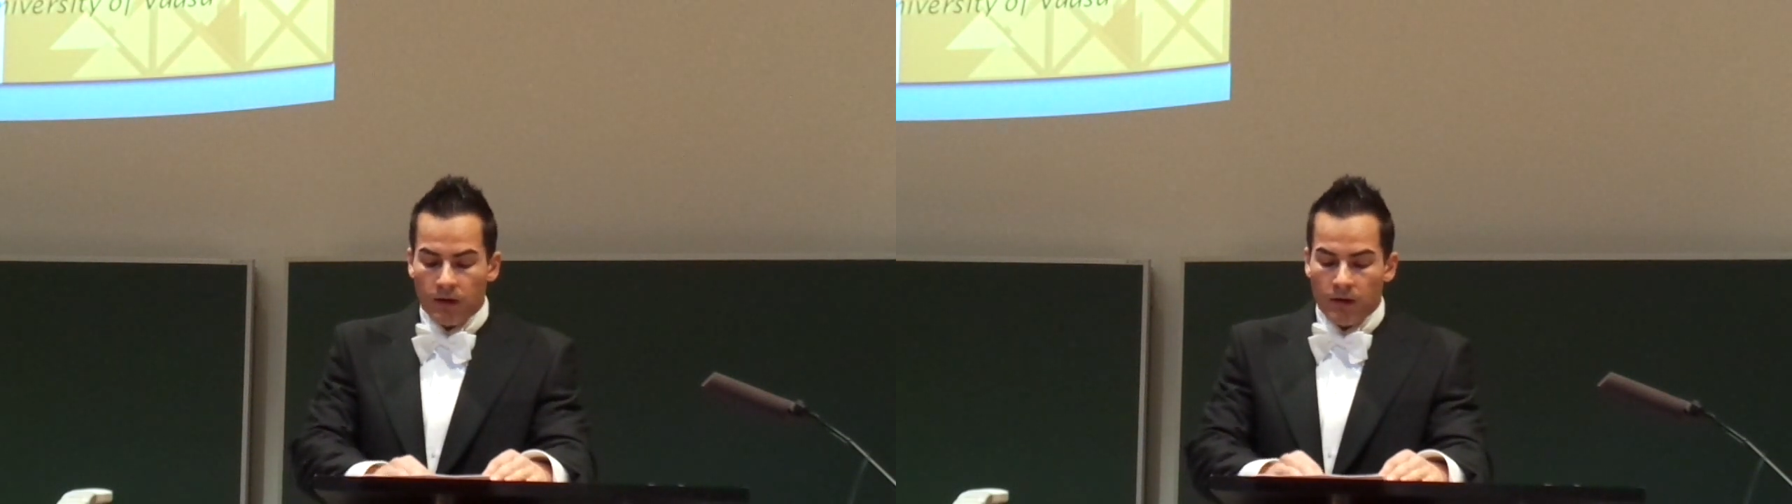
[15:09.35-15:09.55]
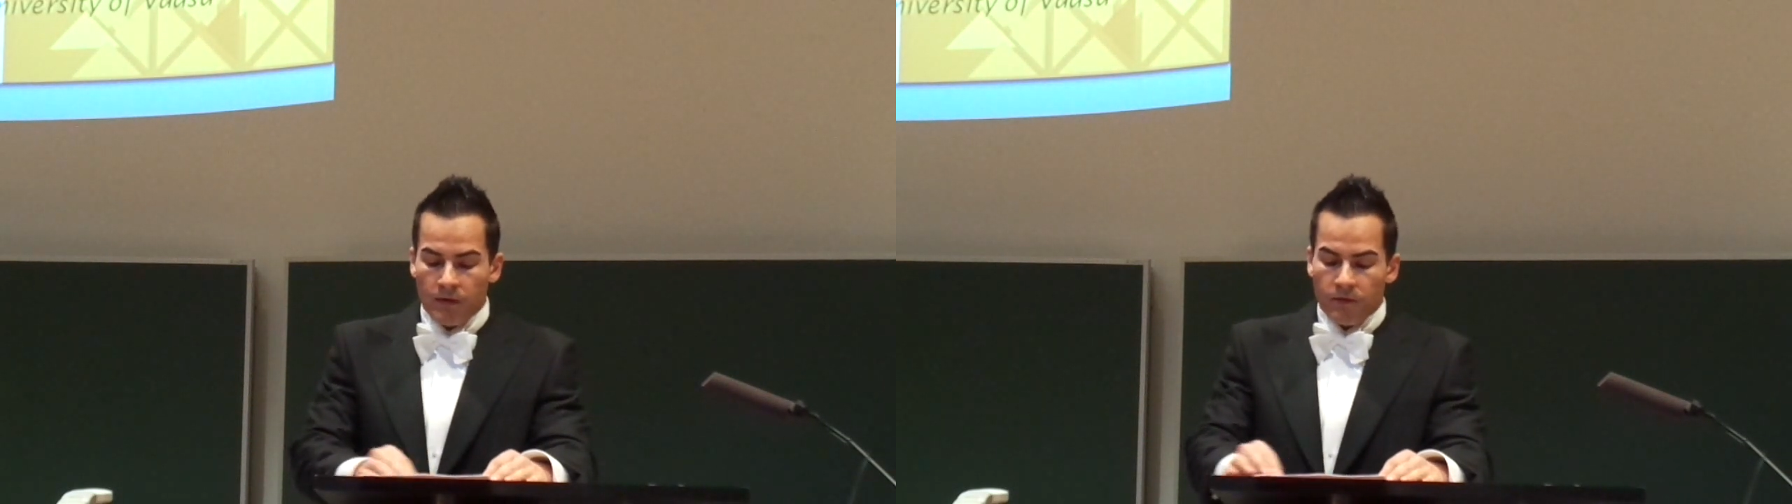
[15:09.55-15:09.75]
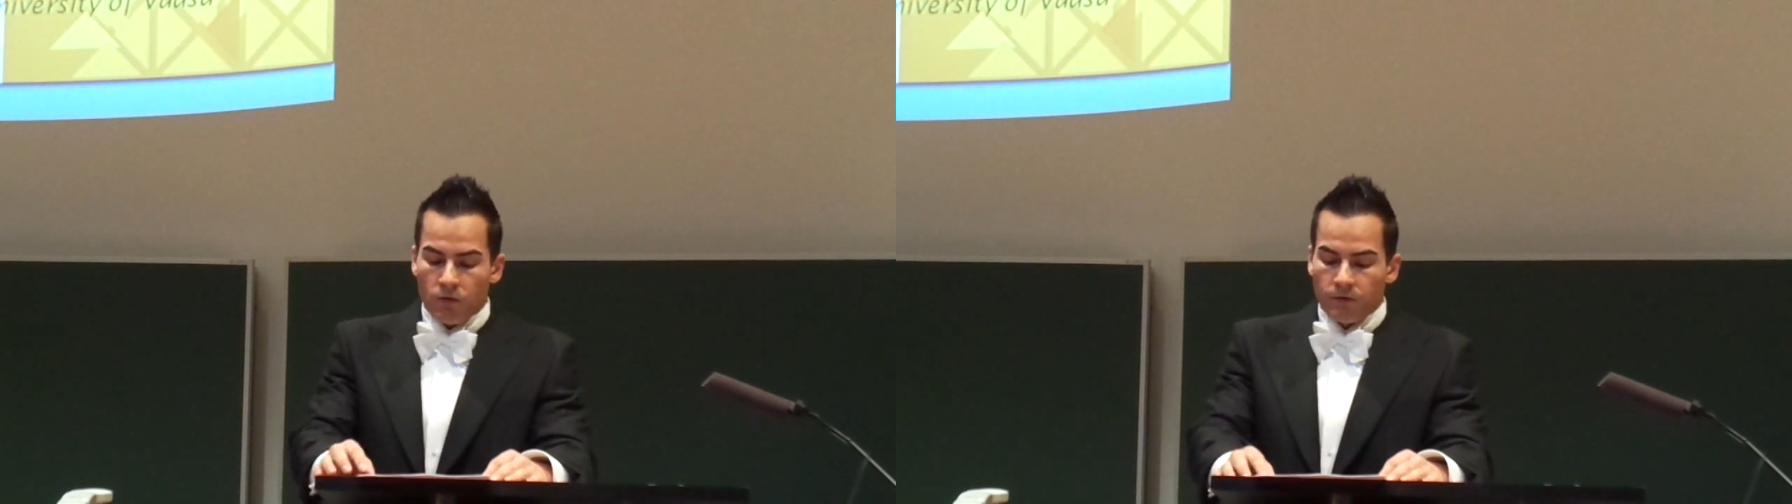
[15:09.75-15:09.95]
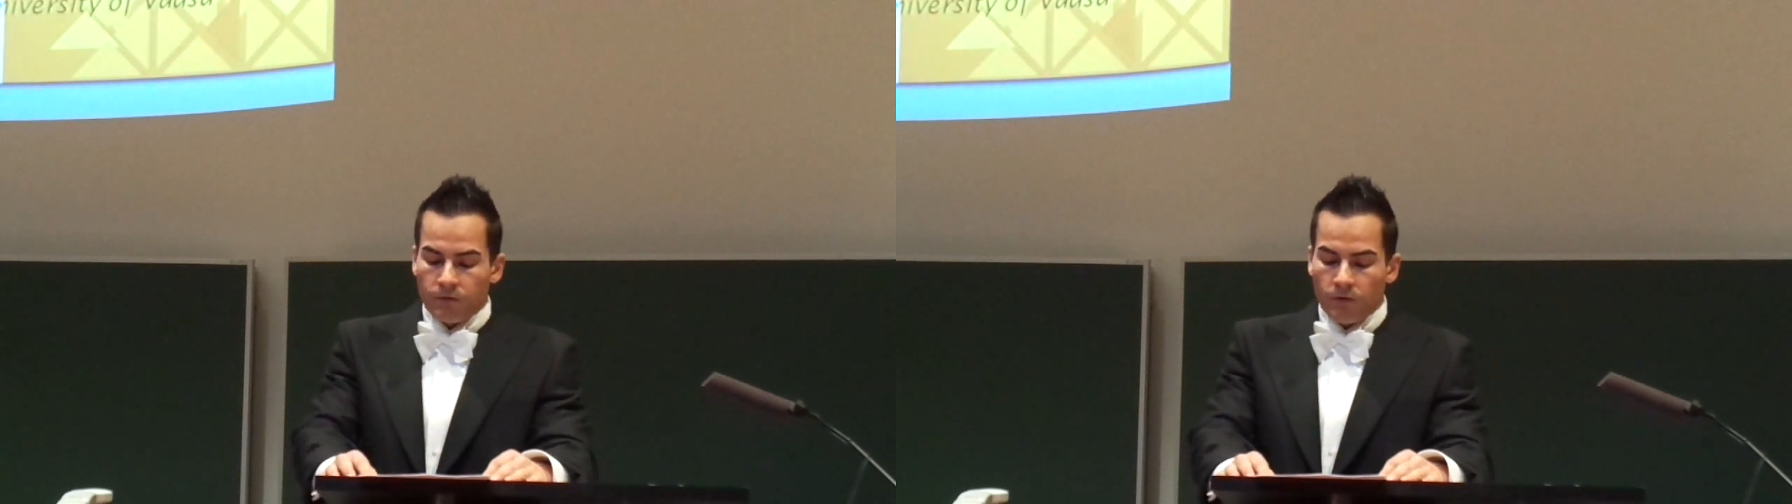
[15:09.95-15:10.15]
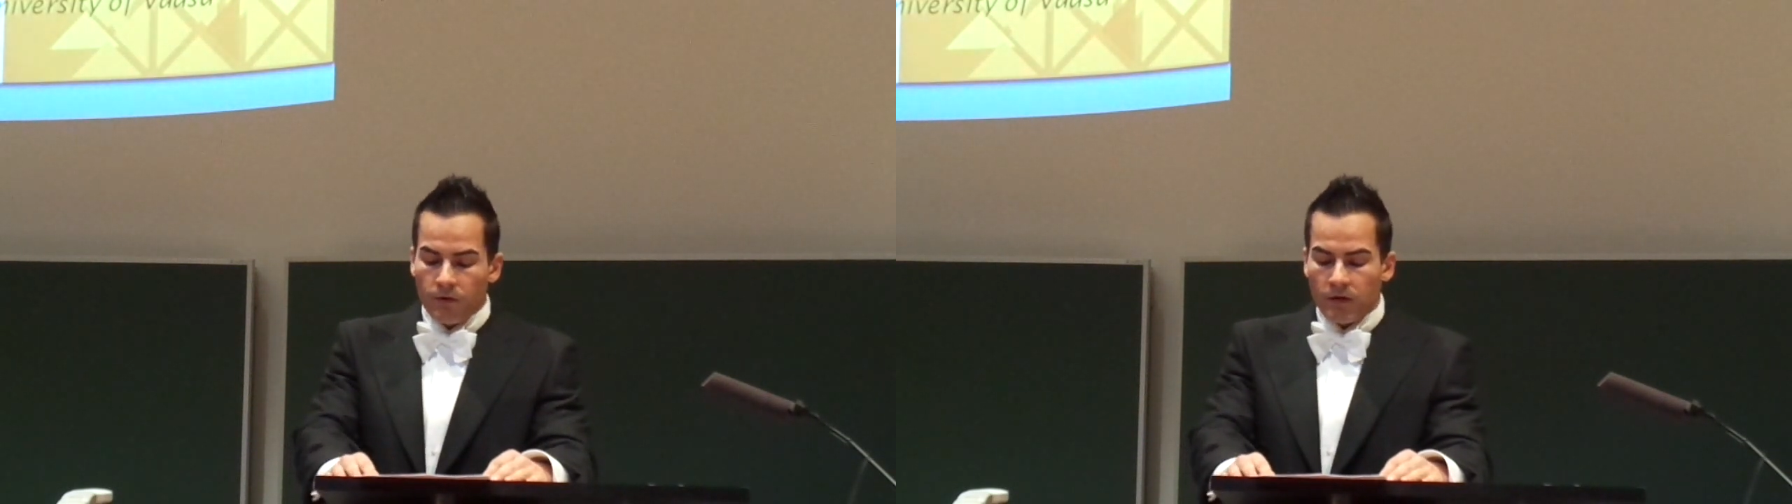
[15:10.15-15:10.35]
in that the
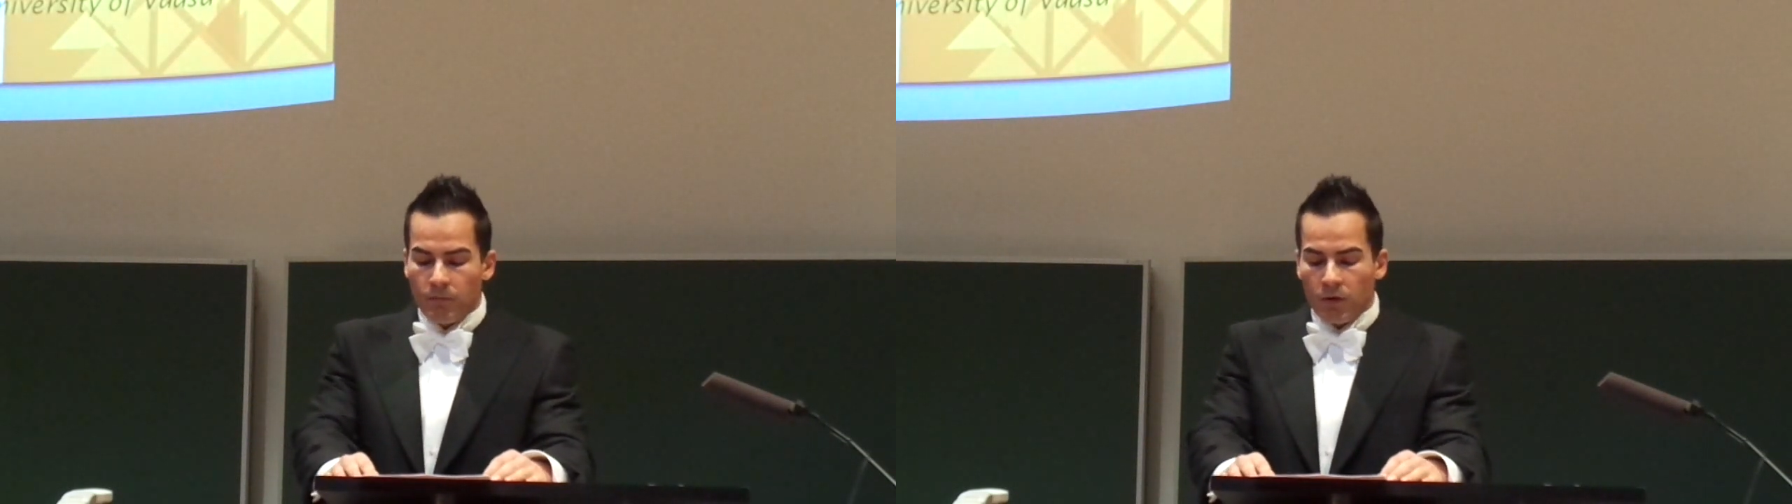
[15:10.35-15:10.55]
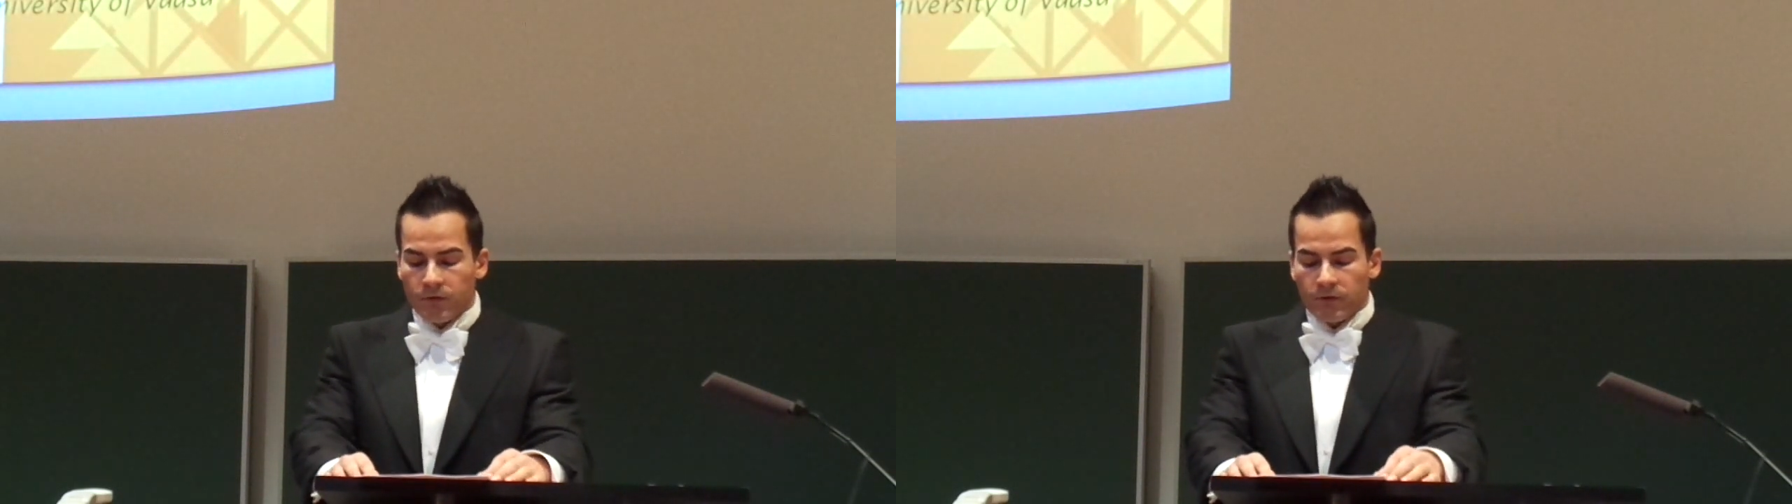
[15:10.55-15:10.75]
concern about